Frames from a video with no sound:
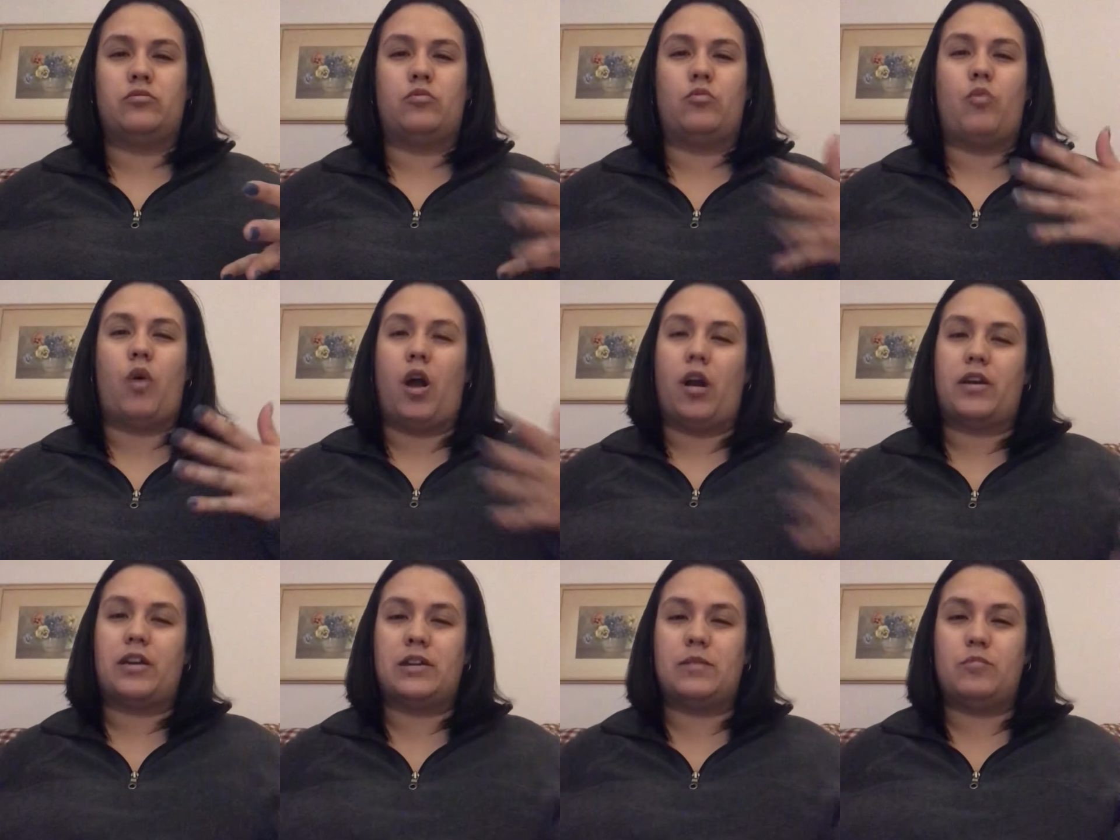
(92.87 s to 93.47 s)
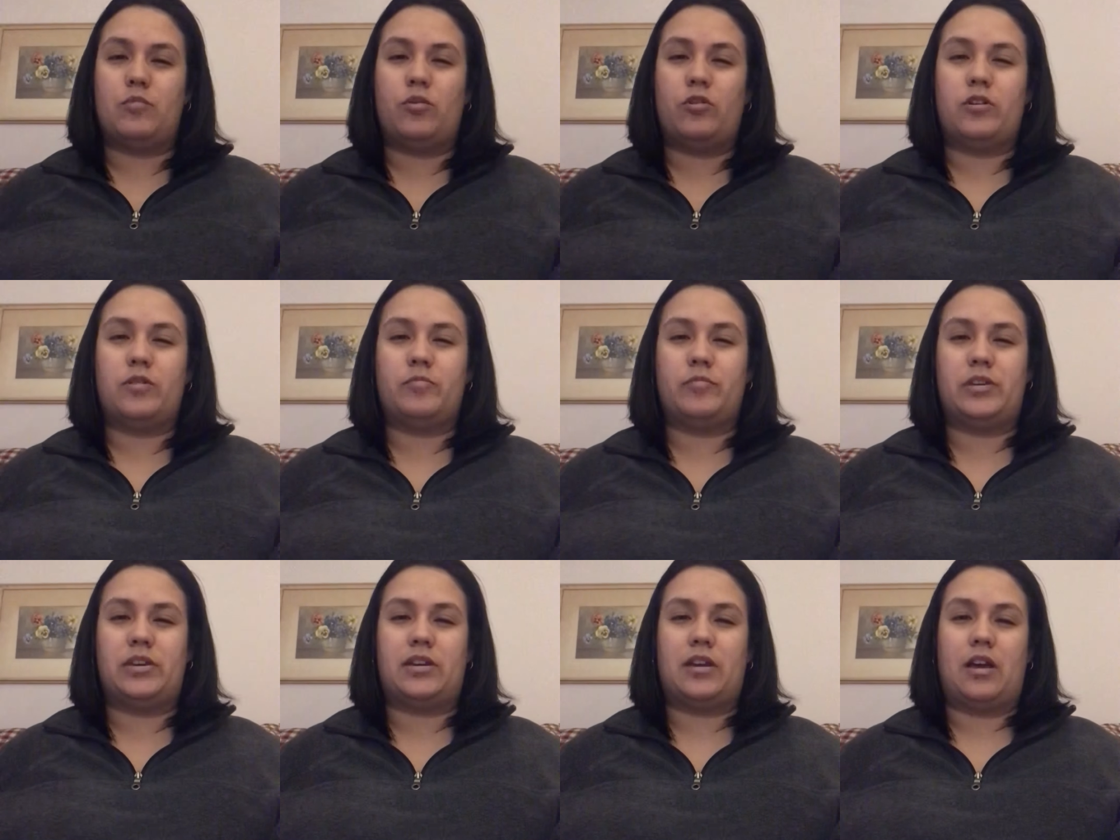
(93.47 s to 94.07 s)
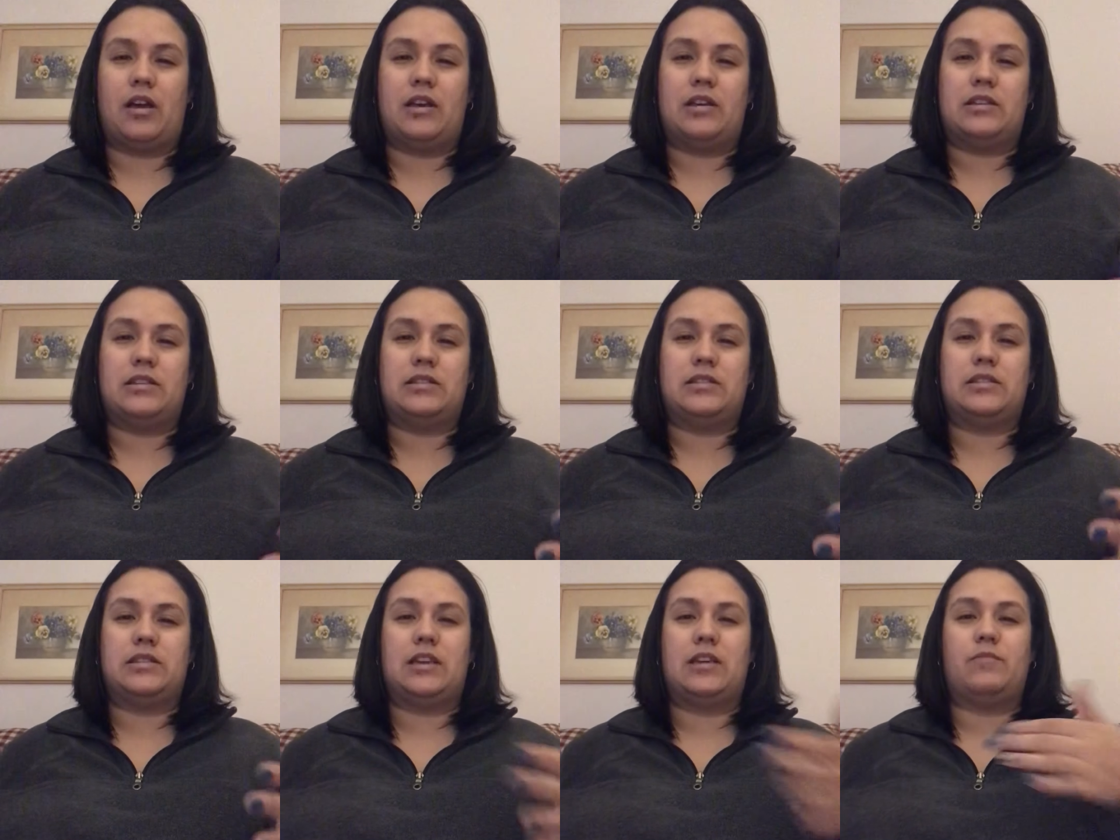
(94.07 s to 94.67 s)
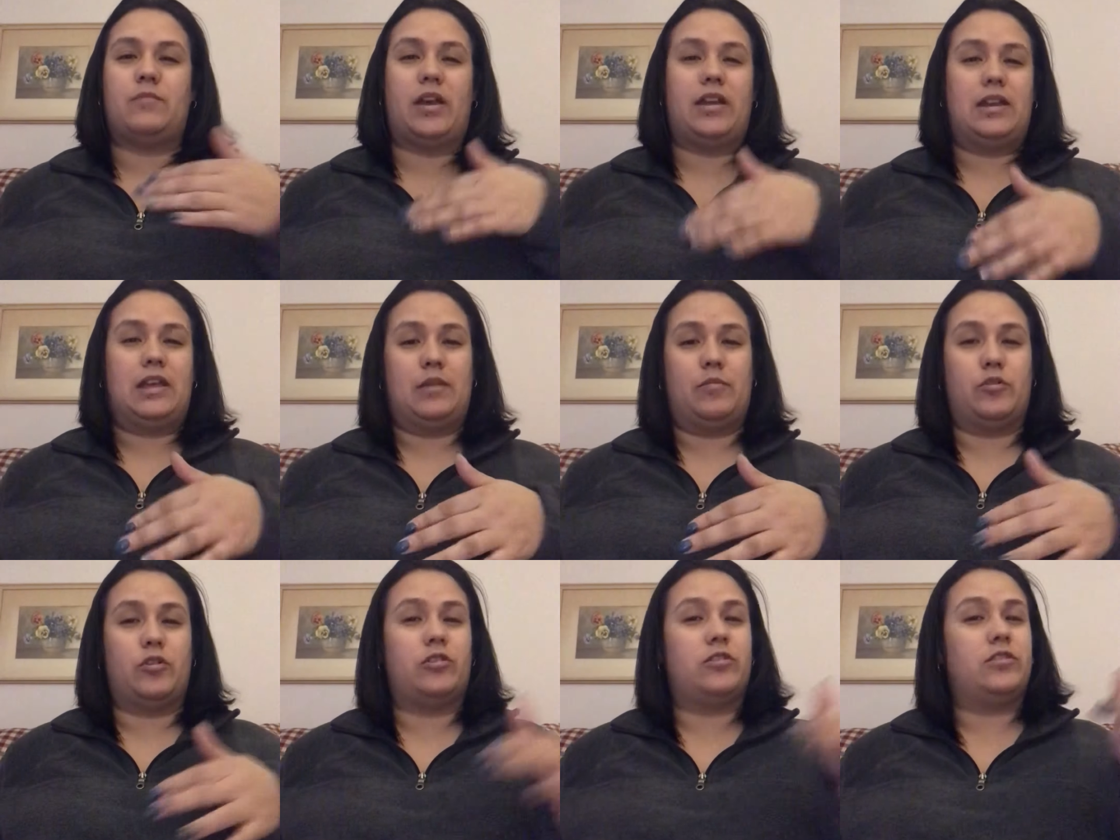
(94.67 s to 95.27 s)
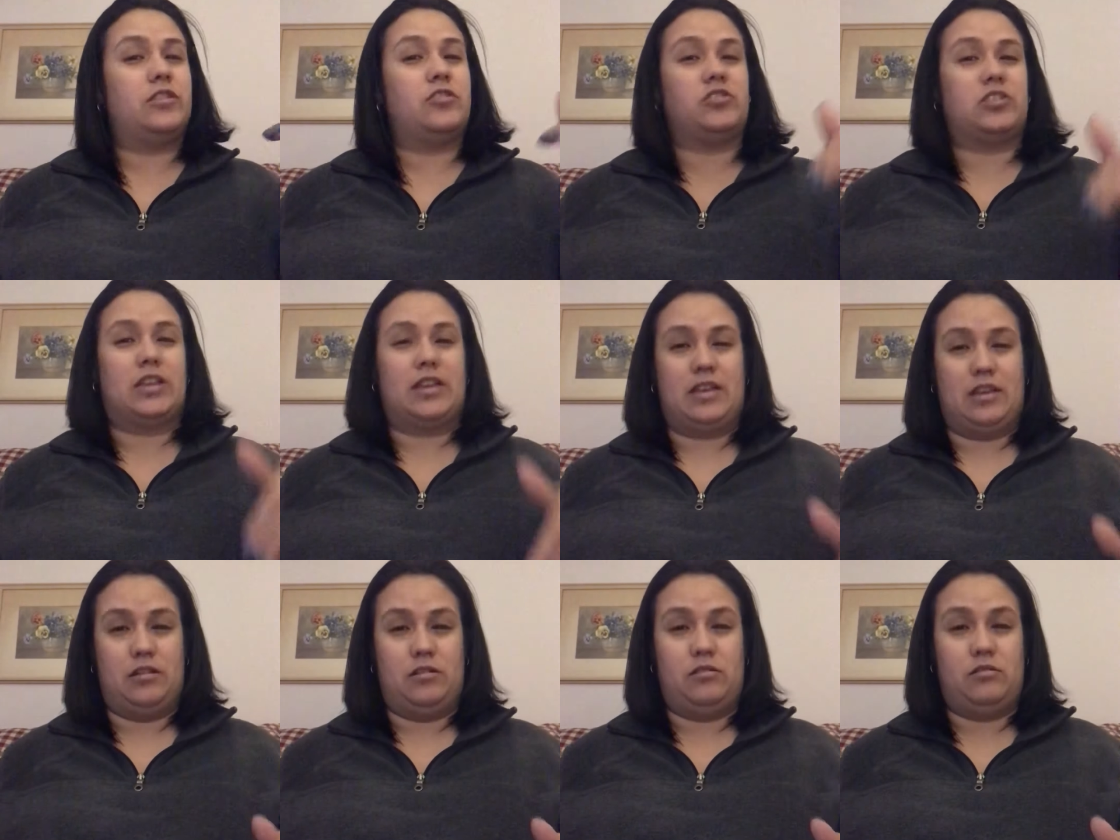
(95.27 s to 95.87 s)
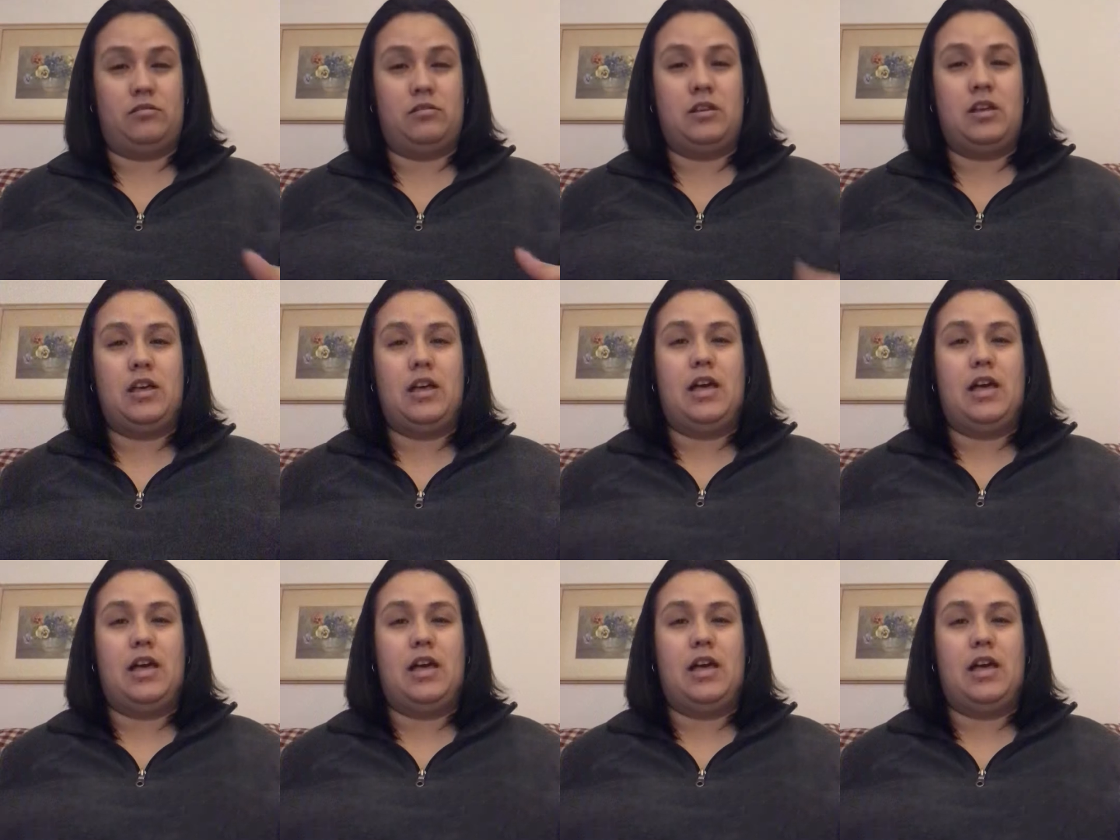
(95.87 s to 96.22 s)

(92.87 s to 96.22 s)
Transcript: walking more because in my neighborhood there's a hill,